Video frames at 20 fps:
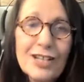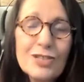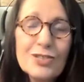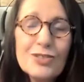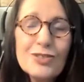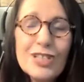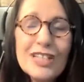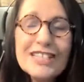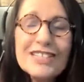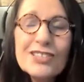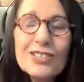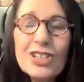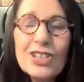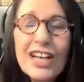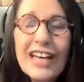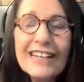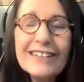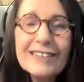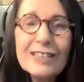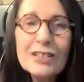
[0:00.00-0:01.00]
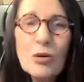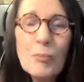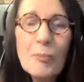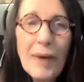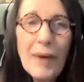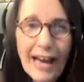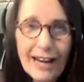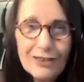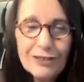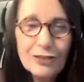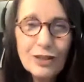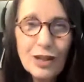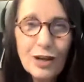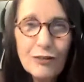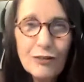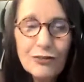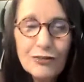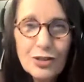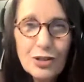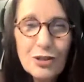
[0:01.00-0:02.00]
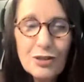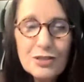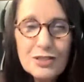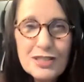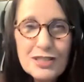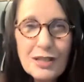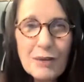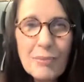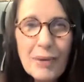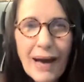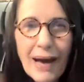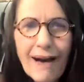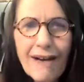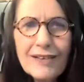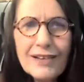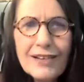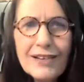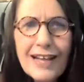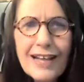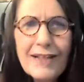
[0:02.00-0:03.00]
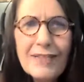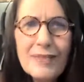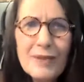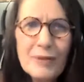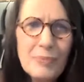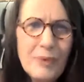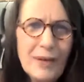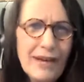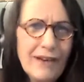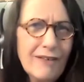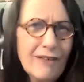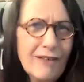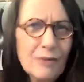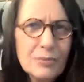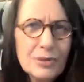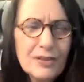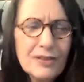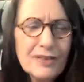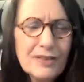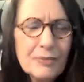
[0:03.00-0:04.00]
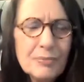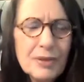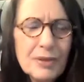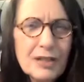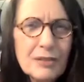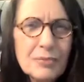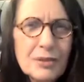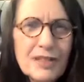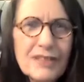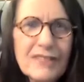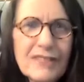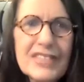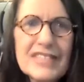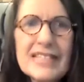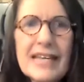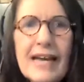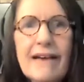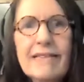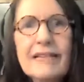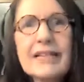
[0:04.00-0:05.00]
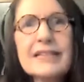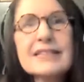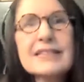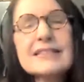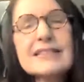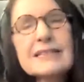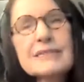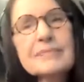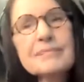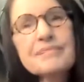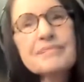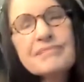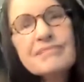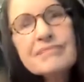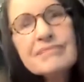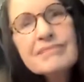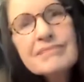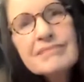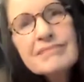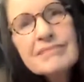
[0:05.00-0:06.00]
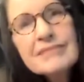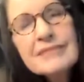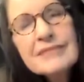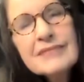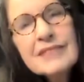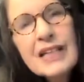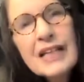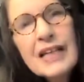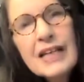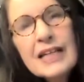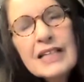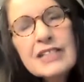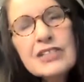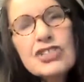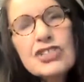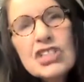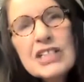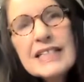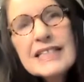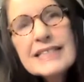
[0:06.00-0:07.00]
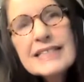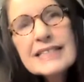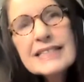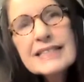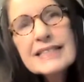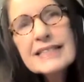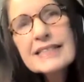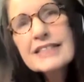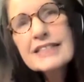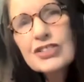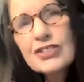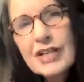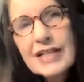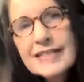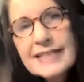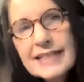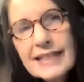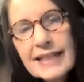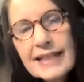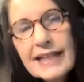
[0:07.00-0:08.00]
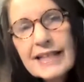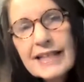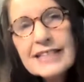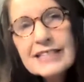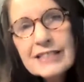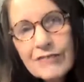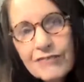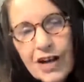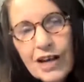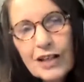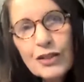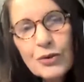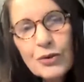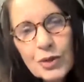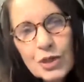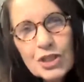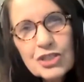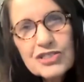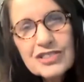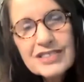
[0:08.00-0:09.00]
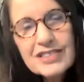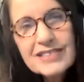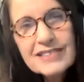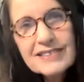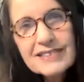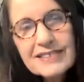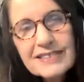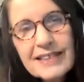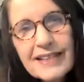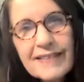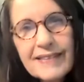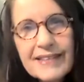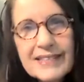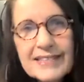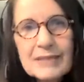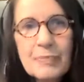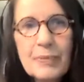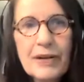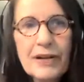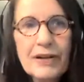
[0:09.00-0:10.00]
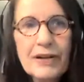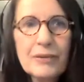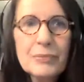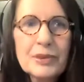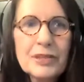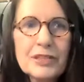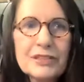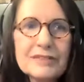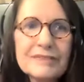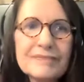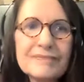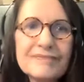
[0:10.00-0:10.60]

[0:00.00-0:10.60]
So let's look at a little background first about the parable of the talents. Jesus is addressing his followers in this parable.